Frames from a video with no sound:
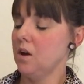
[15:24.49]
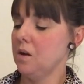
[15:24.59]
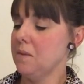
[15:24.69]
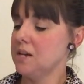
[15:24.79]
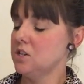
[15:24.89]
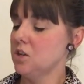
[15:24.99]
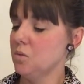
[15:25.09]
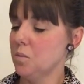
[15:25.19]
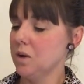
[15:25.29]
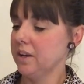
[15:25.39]
but I made
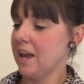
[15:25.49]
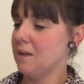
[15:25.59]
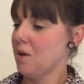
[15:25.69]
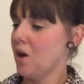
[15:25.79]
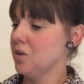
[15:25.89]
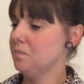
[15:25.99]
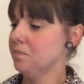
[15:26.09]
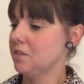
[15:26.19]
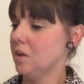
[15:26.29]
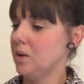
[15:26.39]
another one when I came home.
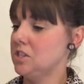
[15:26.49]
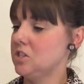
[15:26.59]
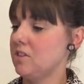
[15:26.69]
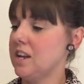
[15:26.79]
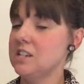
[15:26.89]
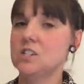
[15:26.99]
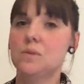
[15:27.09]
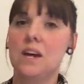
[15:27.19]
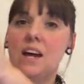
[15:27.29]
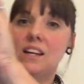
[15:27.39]
I went straight into it,